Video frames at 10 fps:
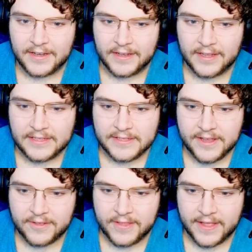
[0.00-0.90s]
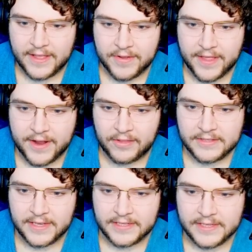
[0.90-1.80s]
Let's go, like, over there
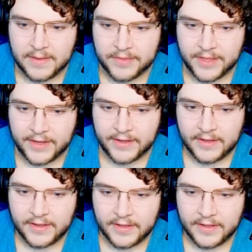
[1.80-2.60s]
looks like something.